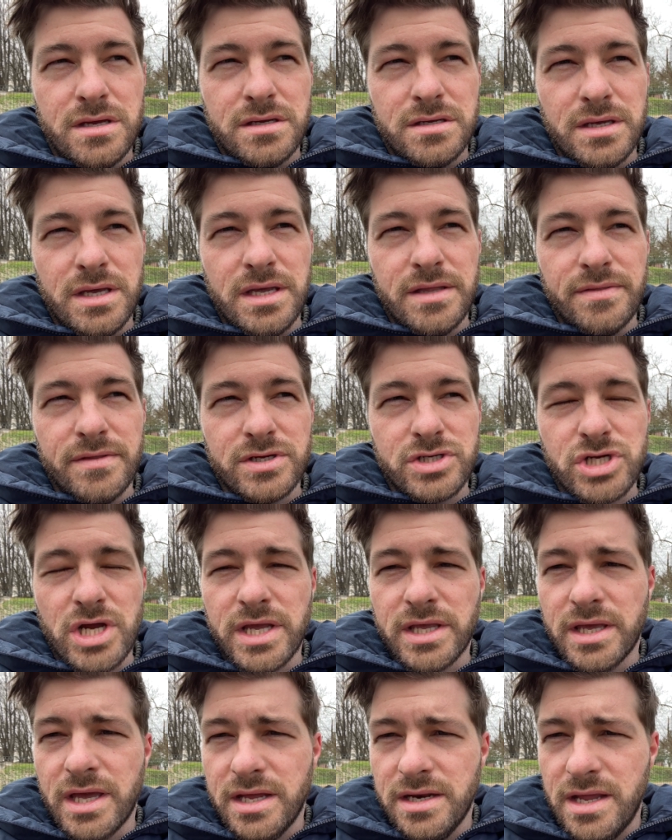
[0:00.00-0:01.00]
in the
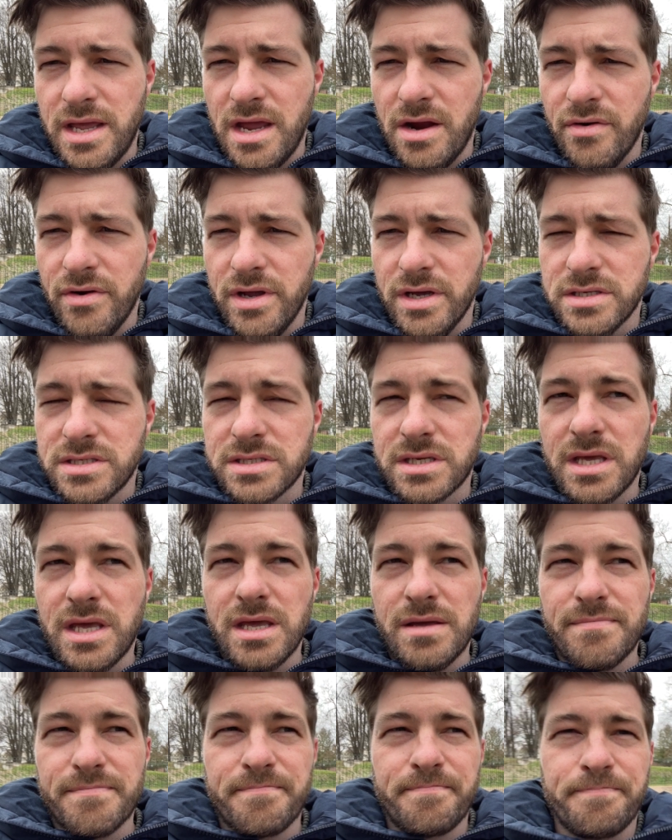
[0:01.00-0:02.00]
Schengen area
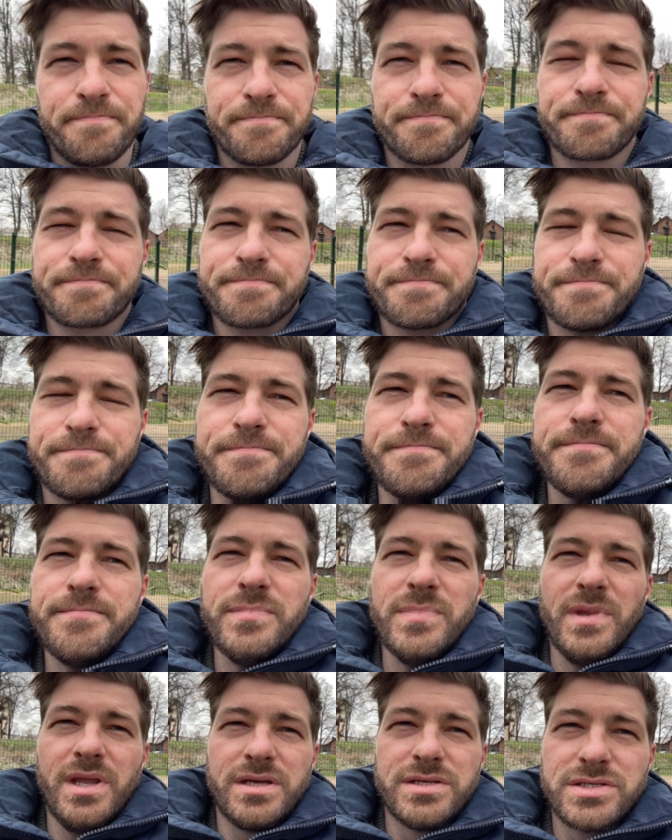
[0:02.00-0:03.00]
scheme.
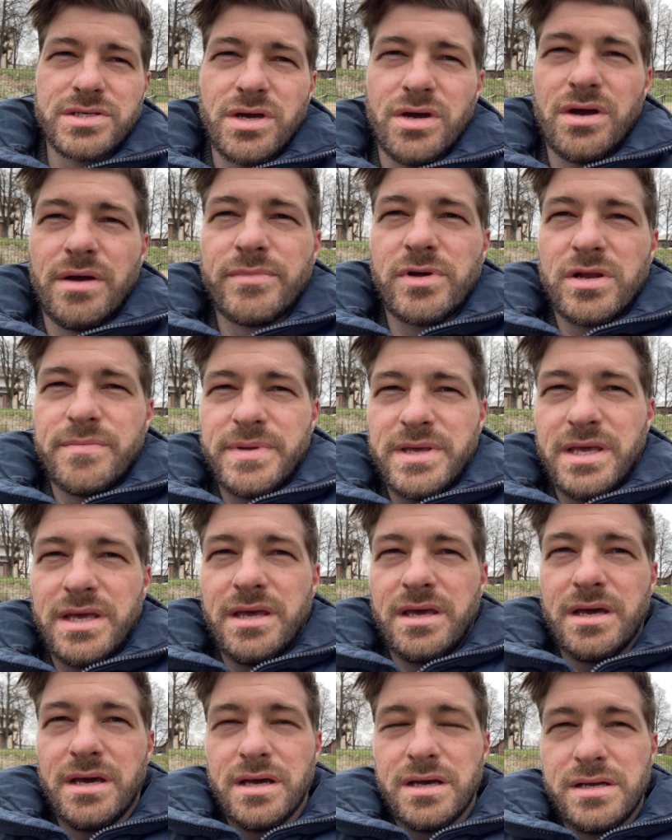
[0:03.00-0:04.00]
So I'm going to be
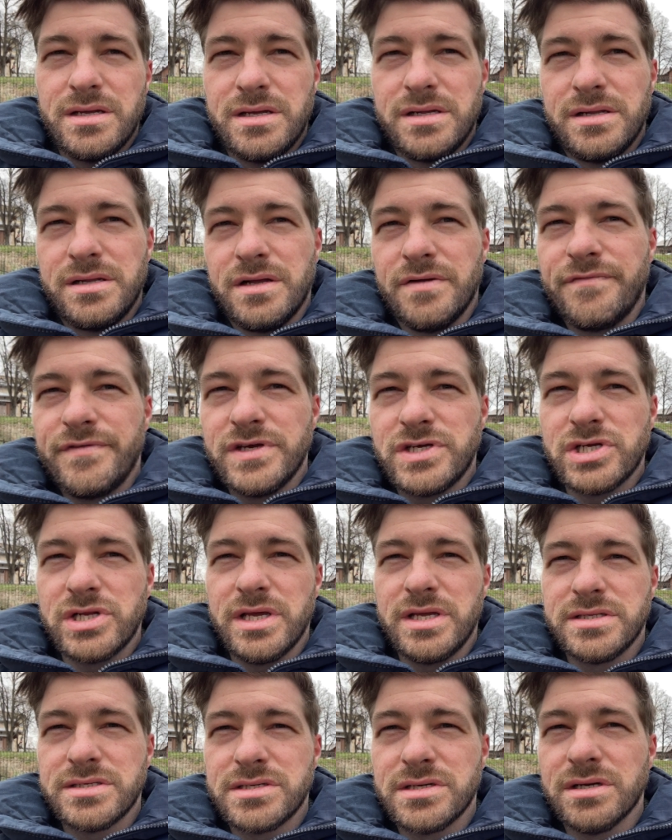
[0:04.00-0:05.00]
here
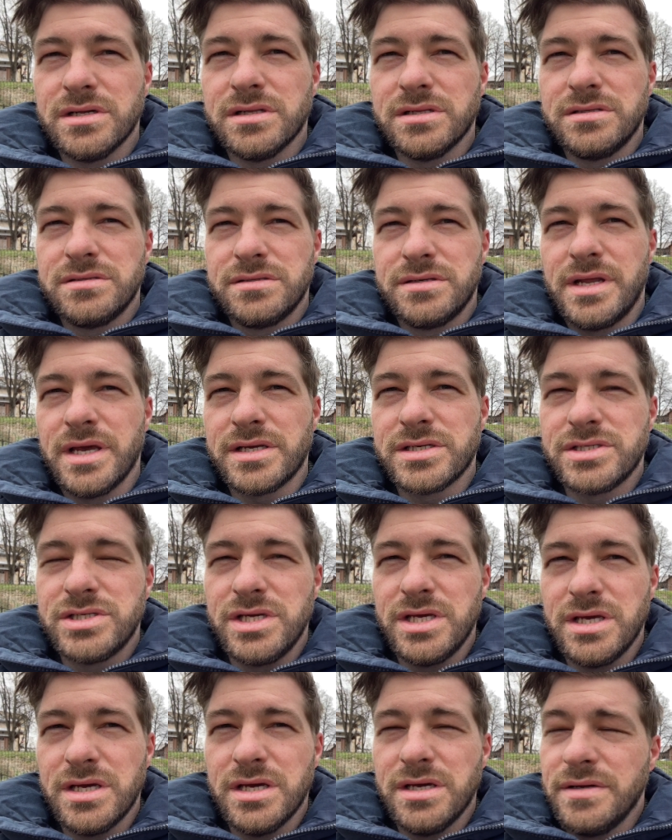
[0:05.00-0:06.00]
officially until next
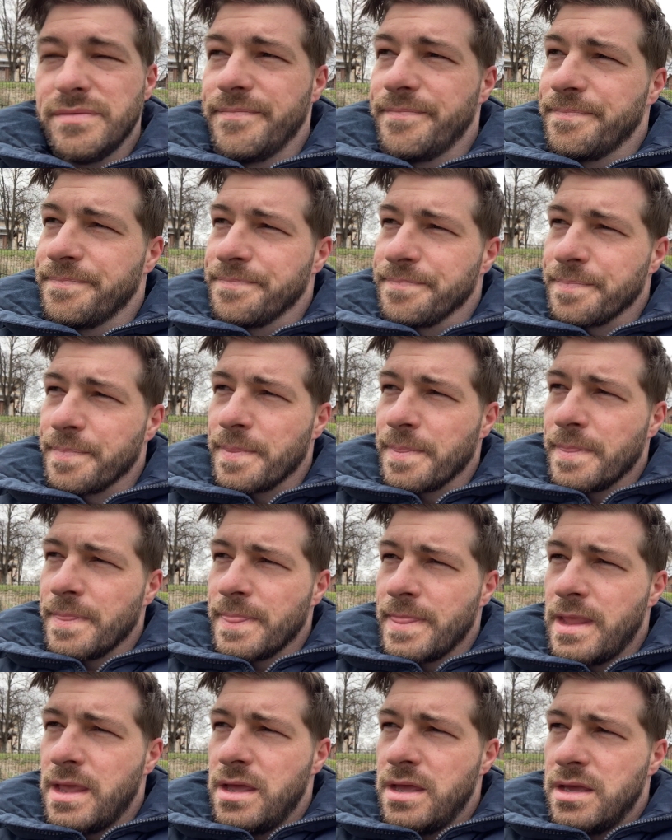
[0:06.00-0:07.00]
year,
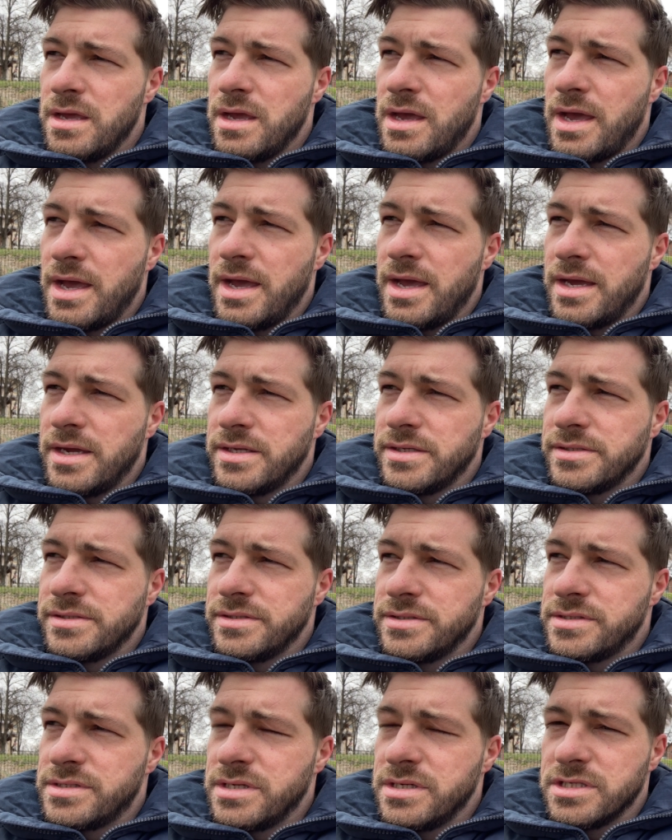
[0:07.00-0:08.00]

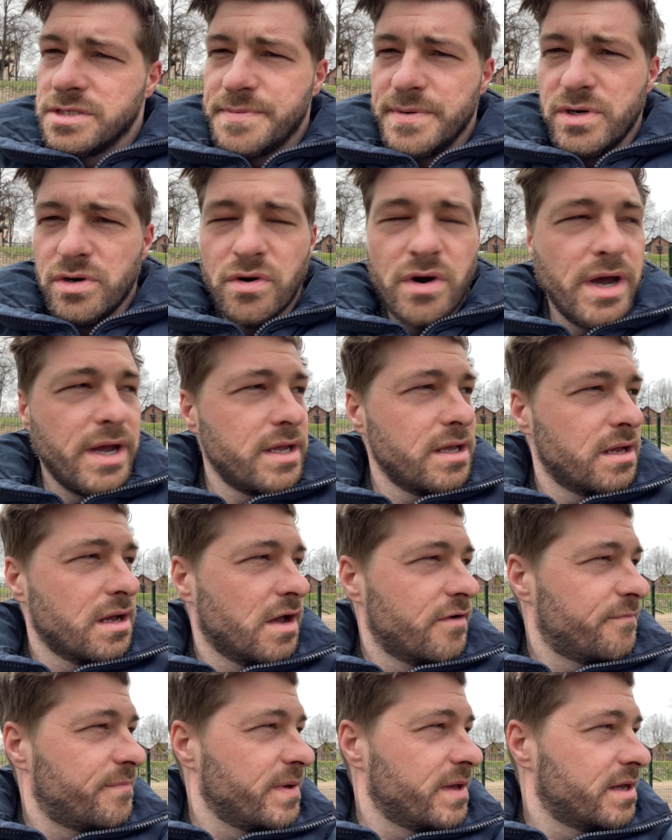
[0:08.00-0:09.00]
and it's been alright.
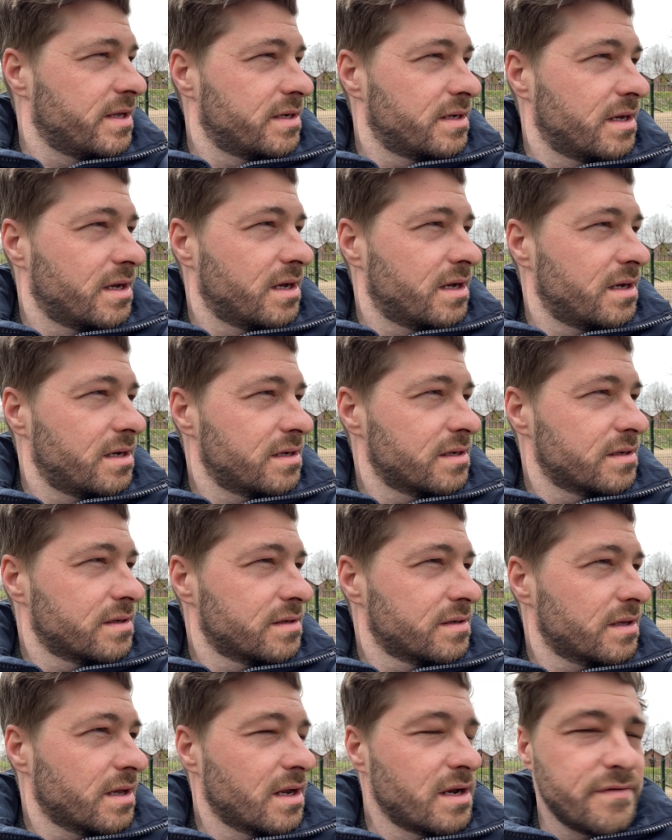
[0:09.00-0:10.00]
I've been
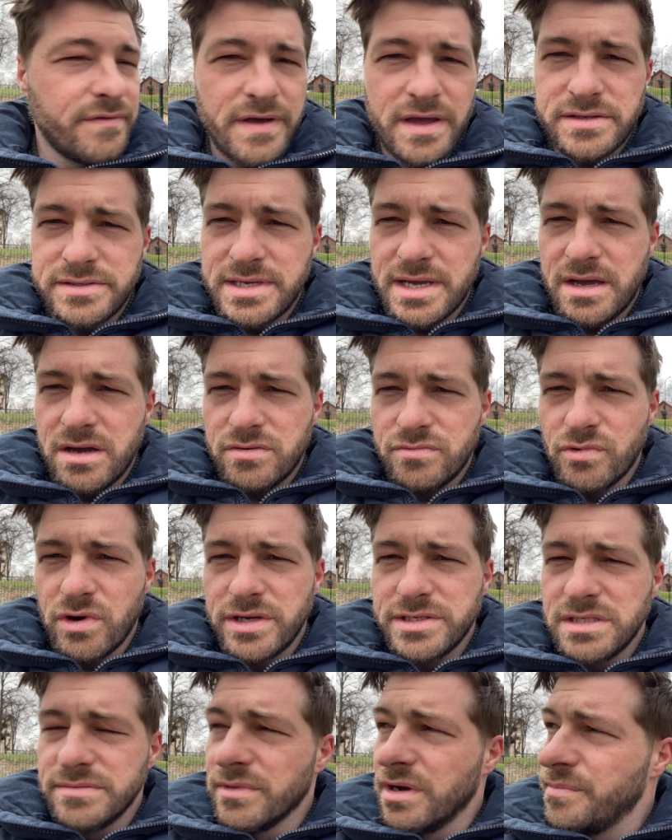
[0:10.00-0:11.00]
kind of head down
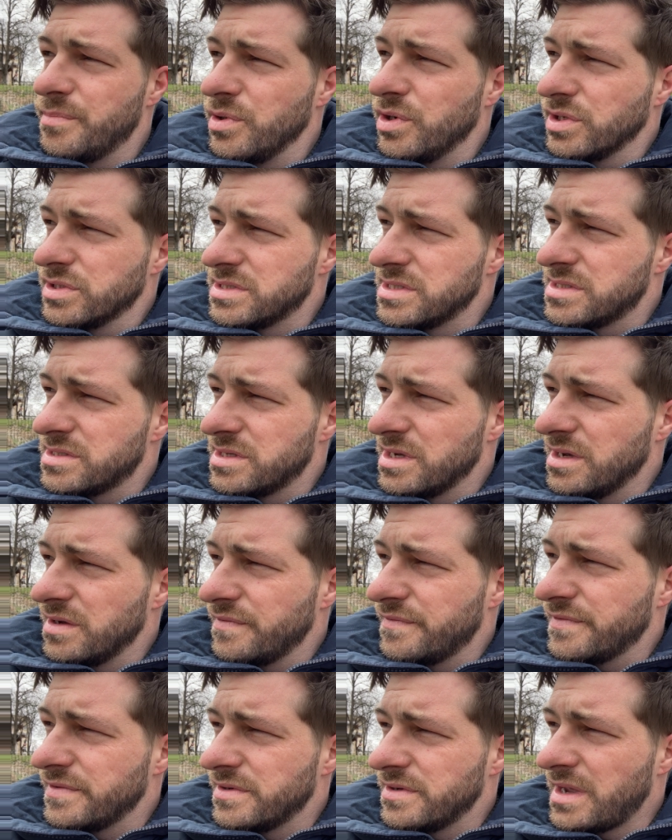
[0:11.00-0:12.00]
writing my books and
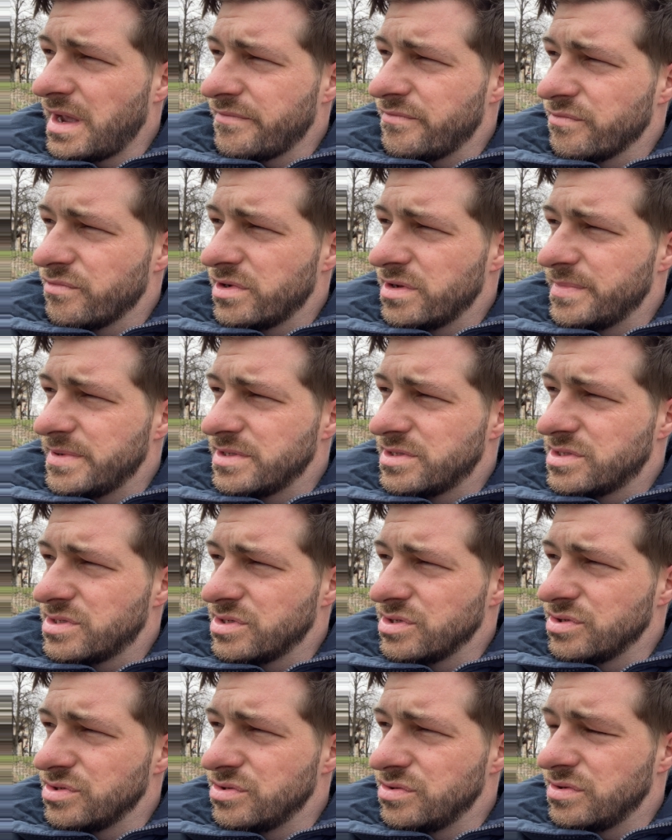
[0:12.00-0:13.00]
stuff, and haven't really been
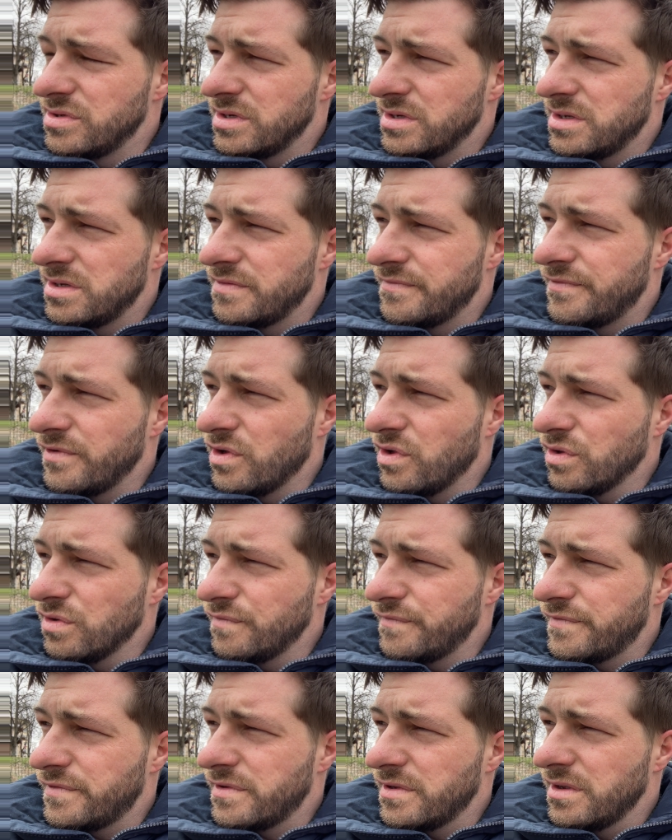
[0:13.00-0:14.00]
too
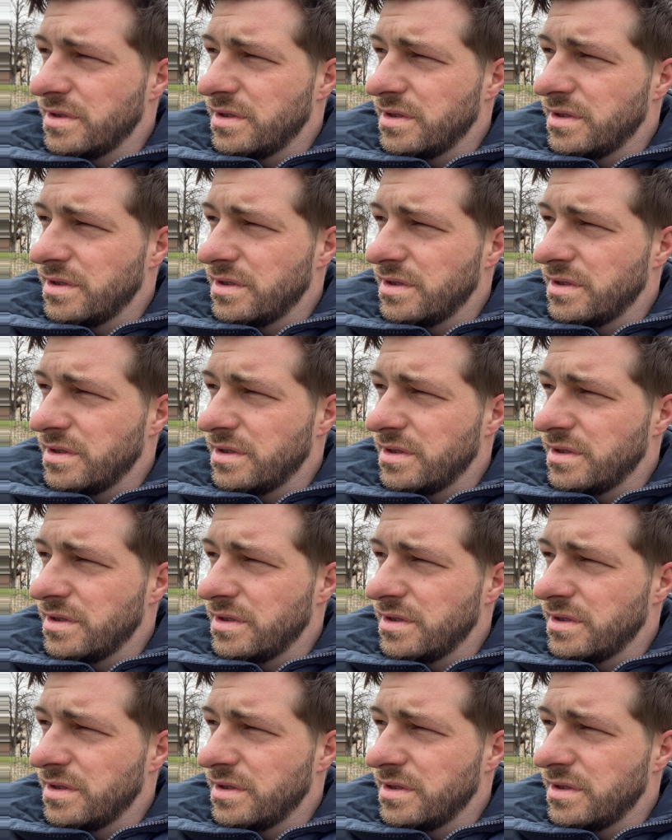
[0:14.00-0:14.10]
involved